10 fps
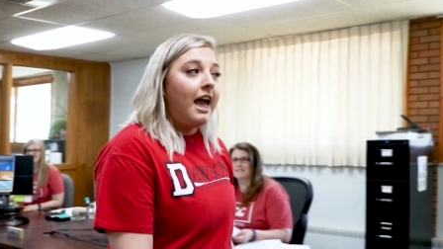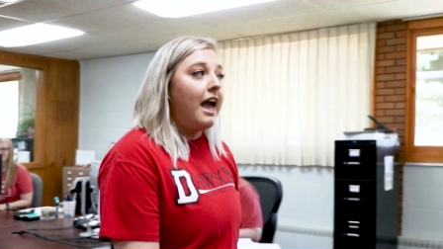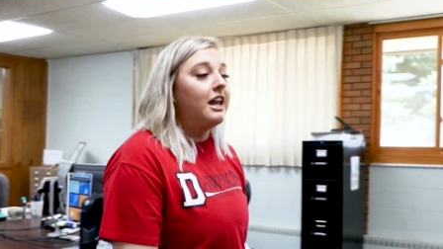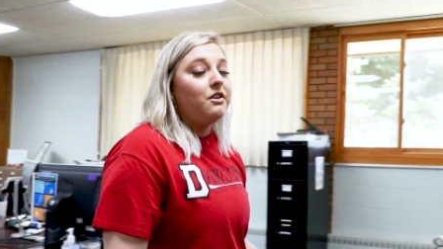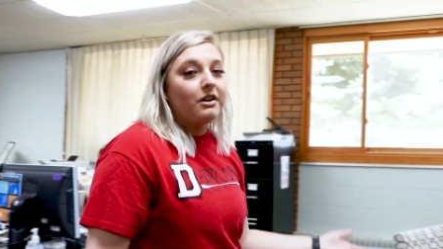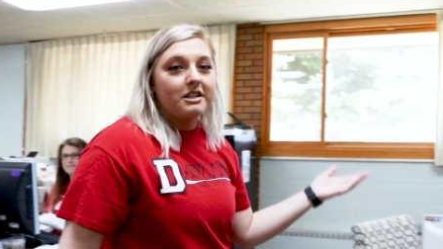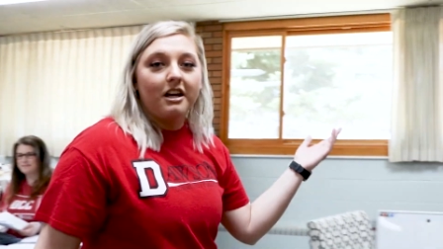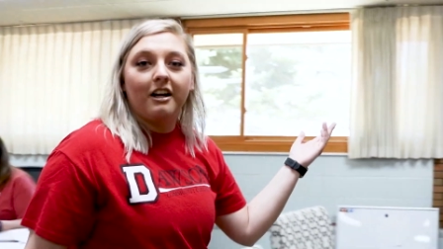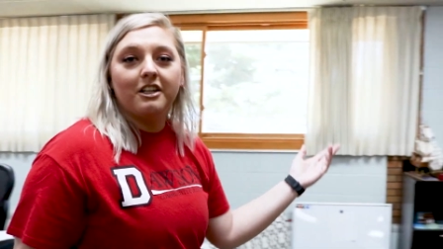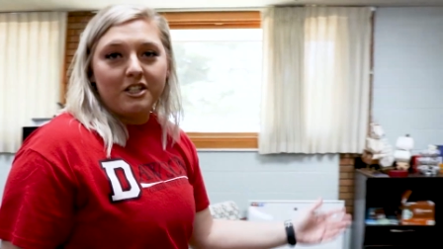and you can
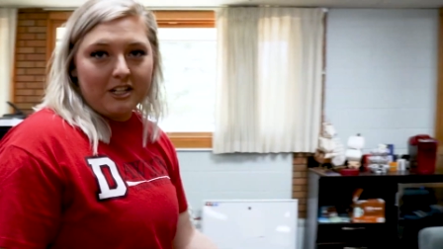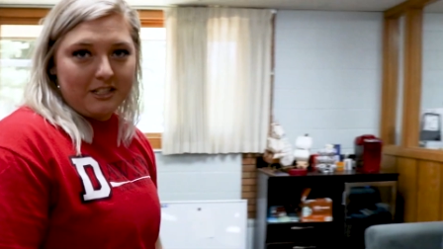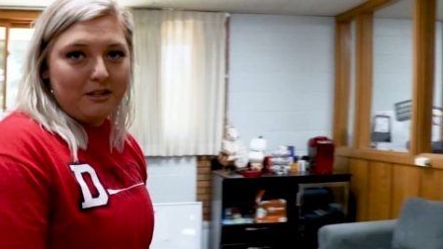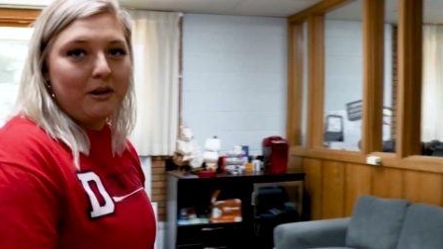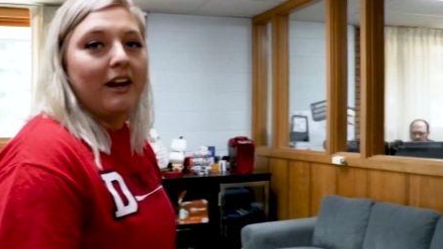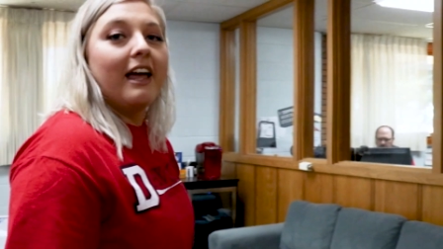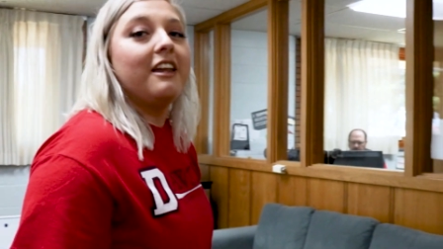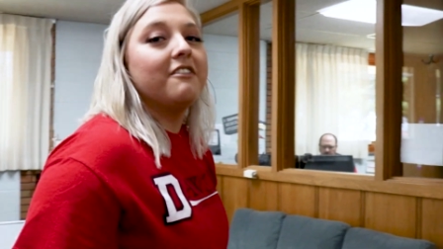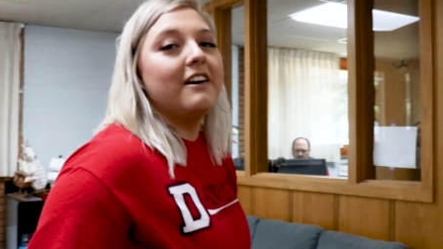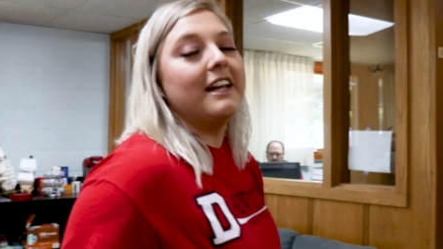talk to Justin about
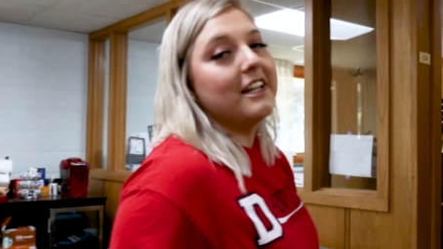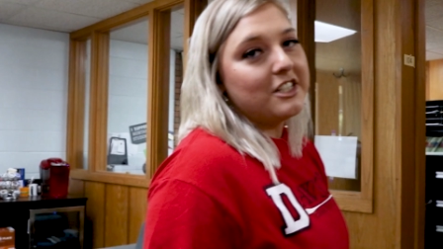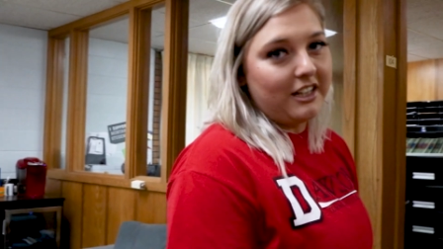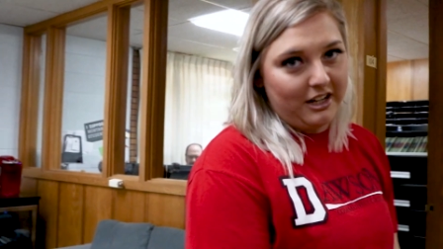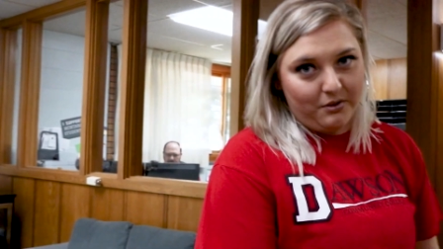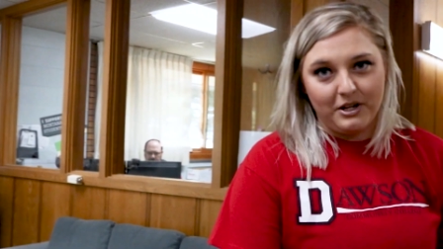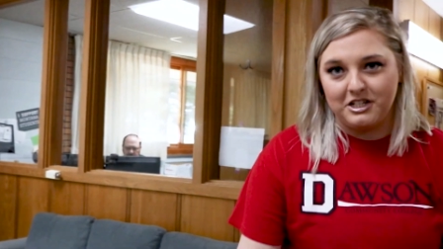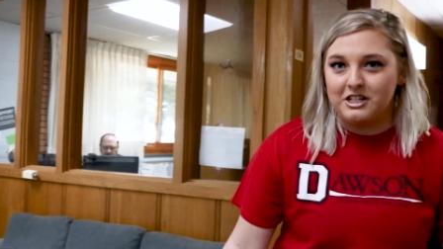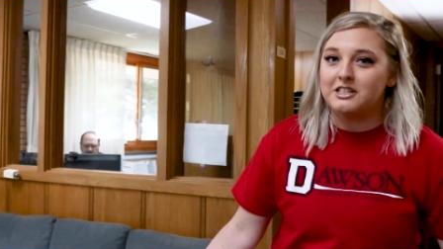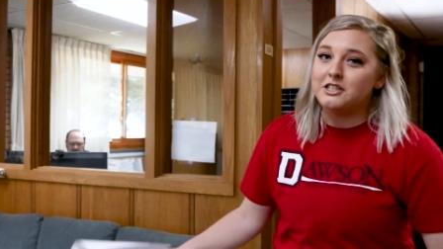any financial aid
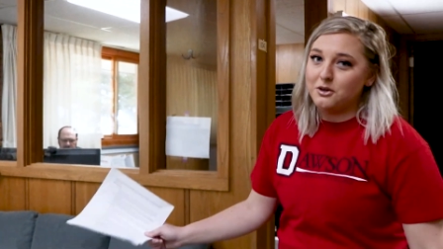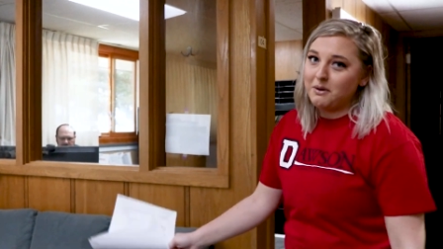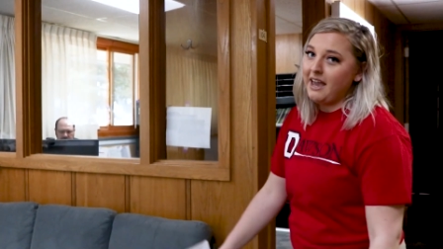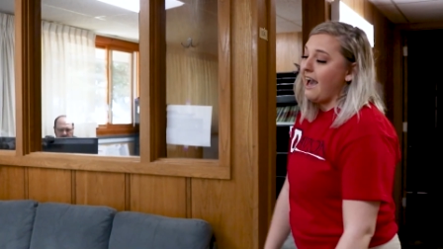questions you may